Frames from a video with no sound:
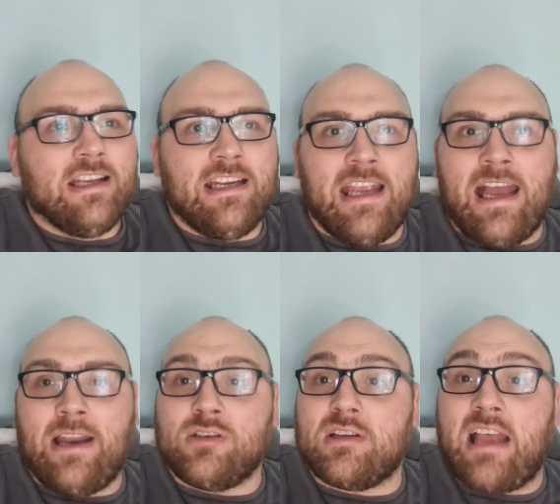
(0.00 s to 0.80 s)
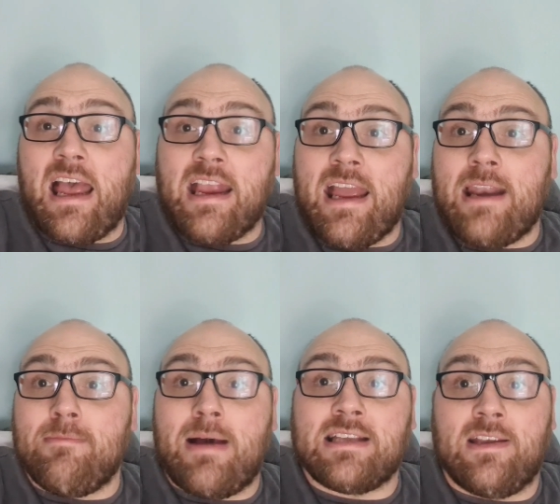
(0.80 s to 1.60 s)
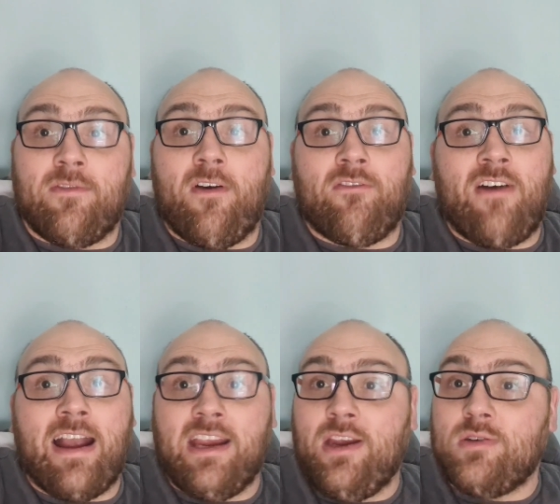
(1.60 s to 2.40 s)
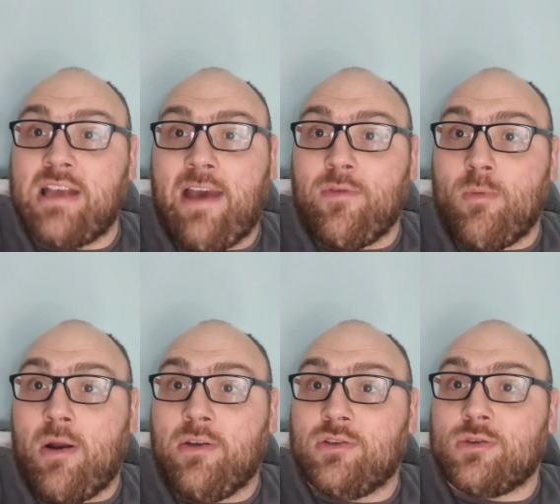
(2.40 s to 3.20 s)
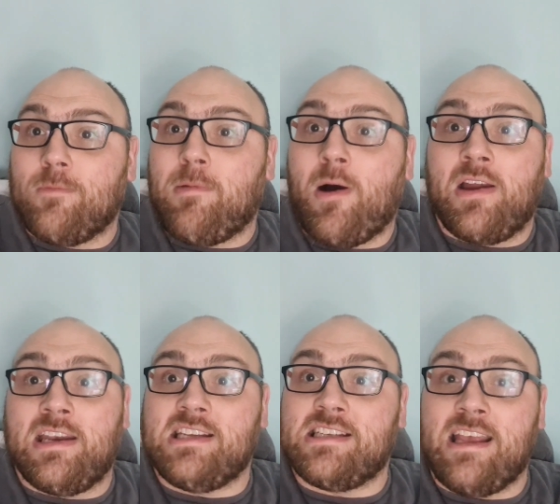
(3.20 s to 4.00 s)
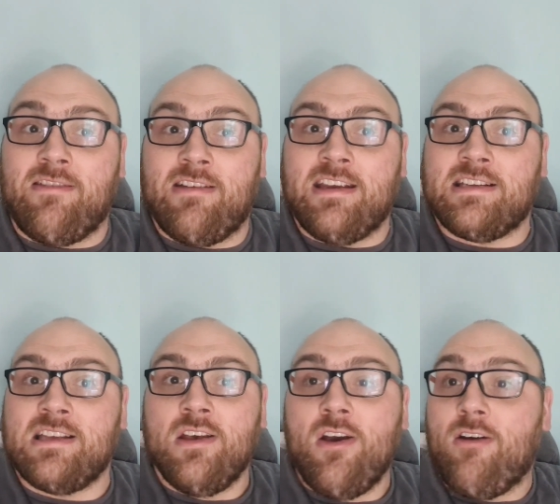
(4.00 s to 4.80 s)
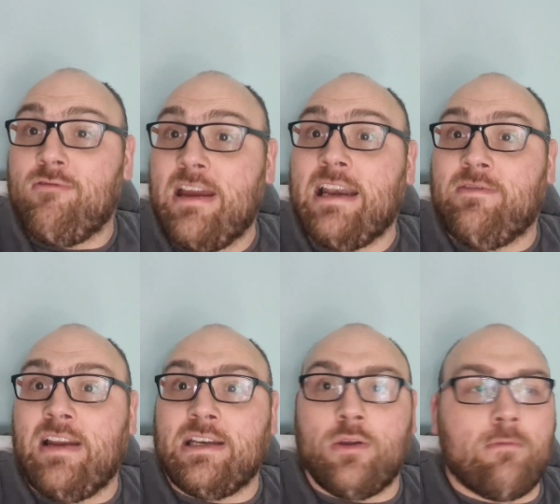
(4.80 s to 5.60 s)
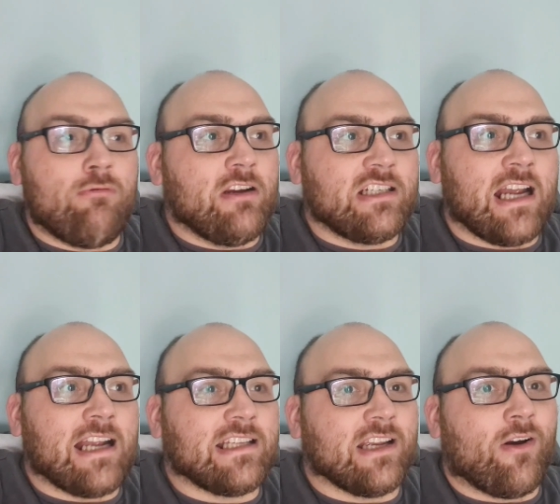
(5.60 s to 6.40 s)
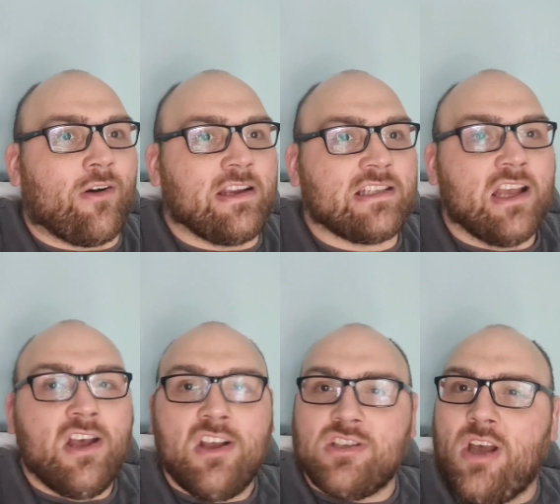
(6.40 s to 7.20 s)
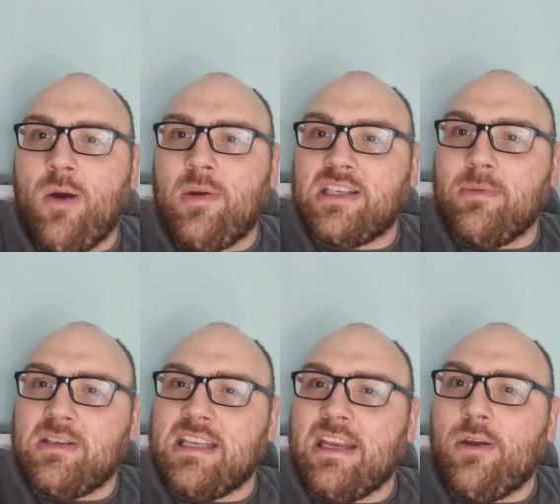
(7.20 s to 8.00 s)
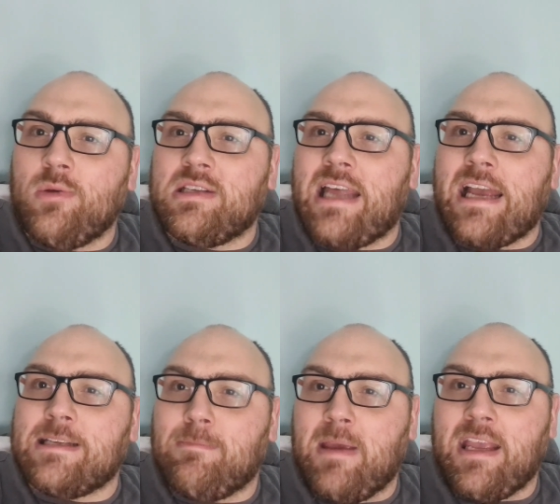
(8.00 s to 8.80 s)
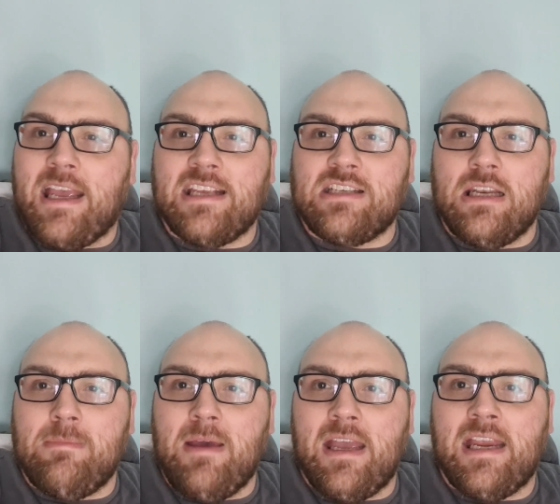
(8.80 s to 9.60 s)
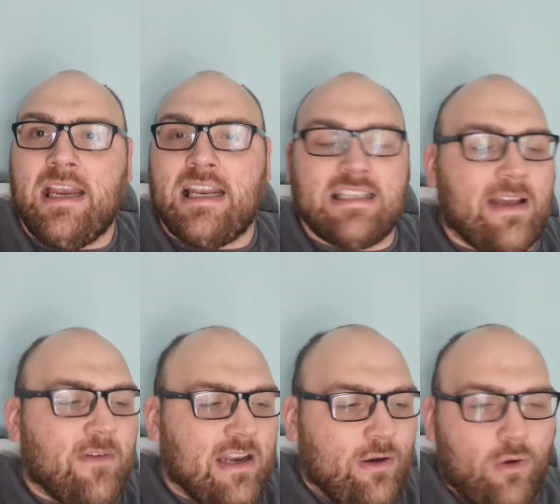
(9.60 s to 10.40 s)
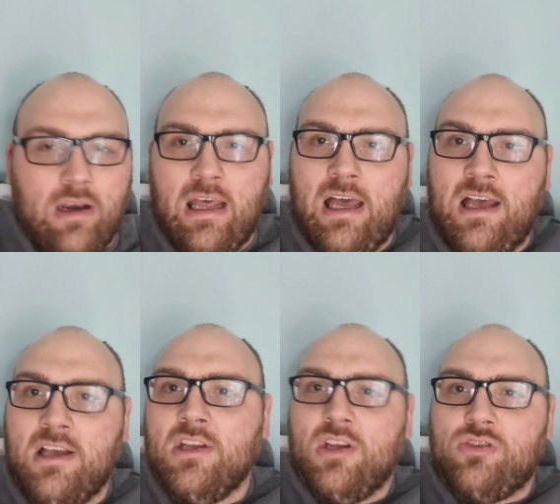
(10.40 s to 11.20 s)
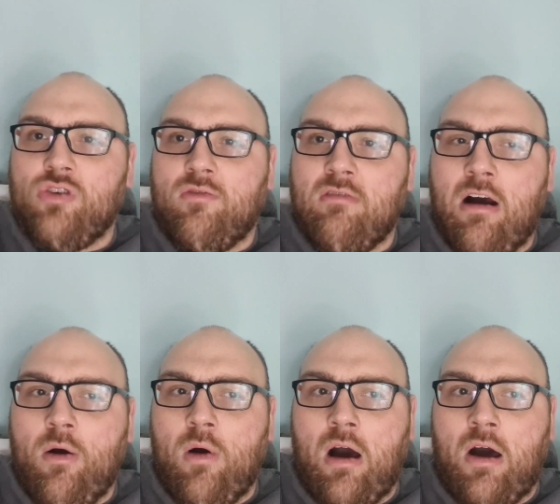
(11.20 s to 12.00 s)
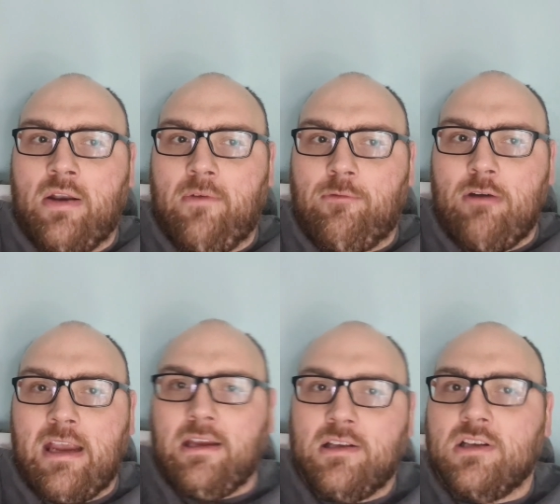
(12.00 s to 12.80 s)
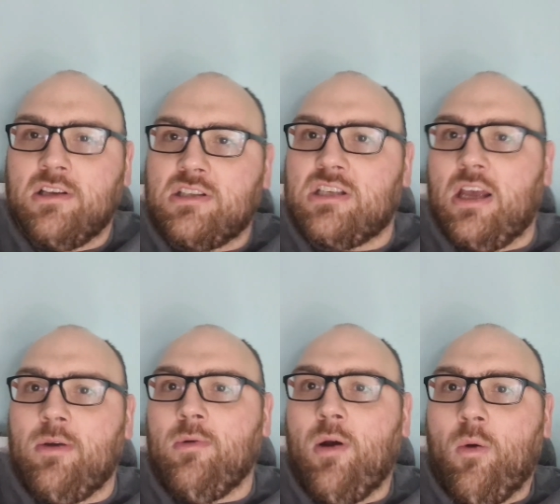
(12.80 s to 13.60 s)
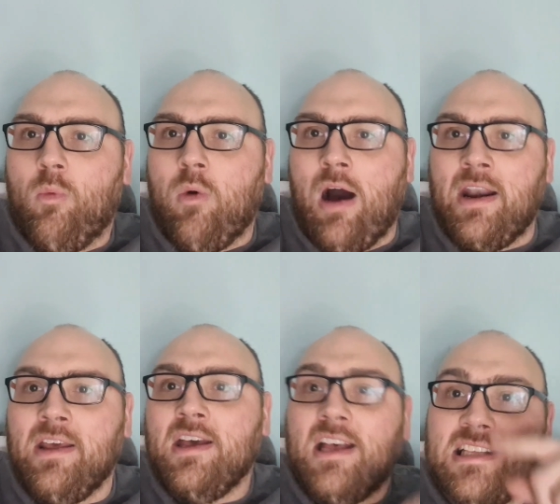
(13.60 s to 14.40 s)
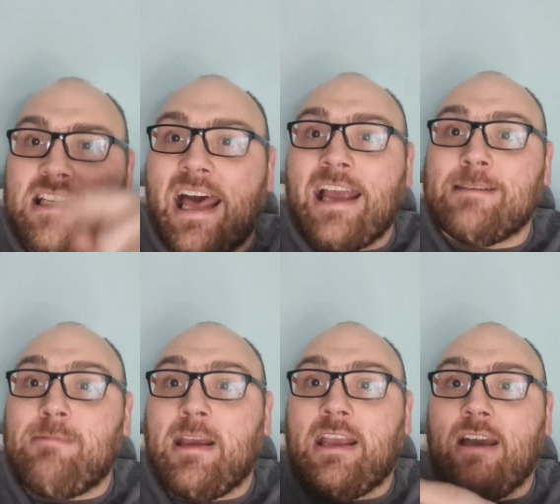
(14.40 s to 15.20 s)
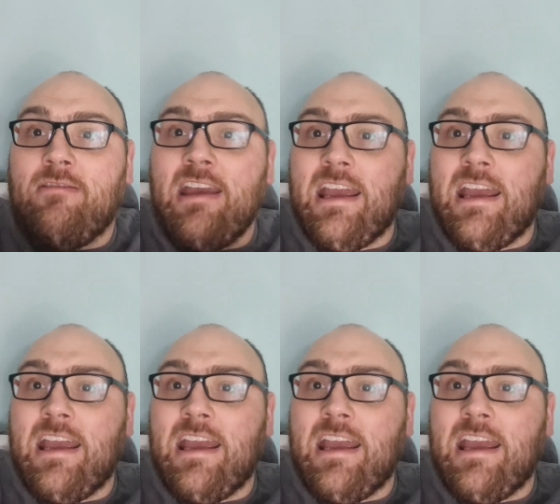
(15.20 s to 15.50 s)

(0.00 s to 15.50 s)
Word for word: Yeah, and just say again a massive thank you to everyone who's took part in this series. Really, really do appreciate it, guys. So, should we see who today's picker is going to be? Let's have a little uh, drum roll on three, two, one. Today's picker